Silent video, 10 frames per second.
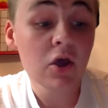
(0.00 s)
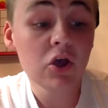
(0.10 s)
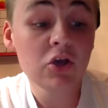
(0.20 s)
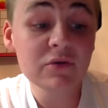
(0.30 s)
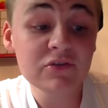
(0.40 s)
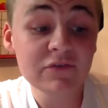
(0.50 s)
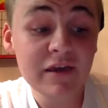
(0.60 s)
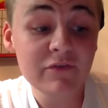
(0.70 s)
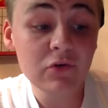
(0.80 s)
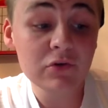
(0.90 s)
who is your
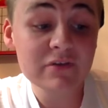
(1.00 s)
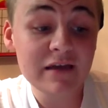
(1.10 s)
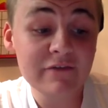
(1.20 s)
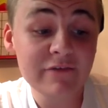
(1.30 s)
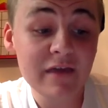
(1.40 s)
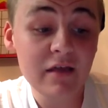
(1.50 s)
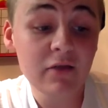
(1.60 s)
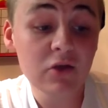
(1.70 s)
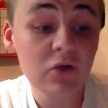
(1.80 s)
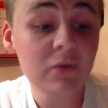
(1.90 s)
all-time
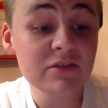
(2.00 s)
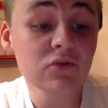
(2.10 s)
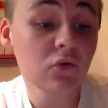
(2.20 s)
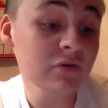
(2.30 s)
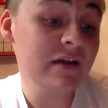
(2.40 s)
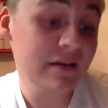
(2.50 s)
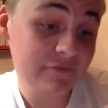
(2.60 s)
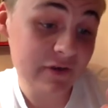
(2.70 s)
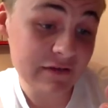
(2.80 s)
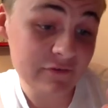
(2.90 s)

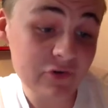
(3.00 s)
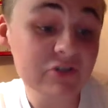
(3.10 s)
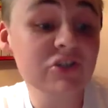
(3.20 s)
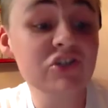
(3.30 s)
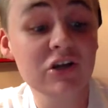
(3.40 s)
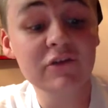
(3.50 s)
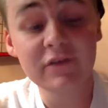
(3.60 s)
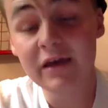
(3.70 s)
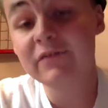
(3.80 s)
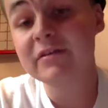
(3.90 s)
favourite Channel
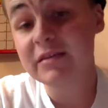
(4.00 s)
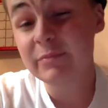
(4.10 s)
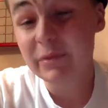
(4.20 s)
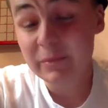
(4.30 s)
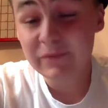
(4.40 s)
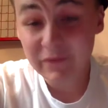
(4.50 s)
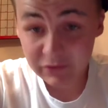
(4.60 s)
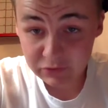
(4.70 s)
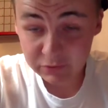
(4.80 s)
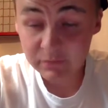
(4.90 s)
5 CBB
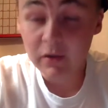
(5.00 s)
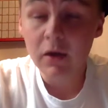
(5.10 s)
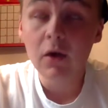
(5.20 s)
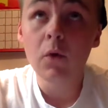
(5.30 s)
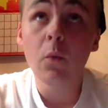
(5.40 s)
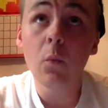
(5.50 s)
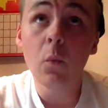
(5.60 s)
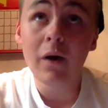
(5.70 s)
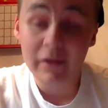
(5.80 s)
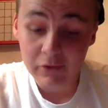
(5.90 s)
villain?
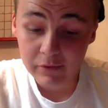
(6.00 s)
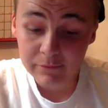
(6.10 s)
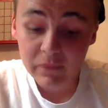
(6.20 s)
Well,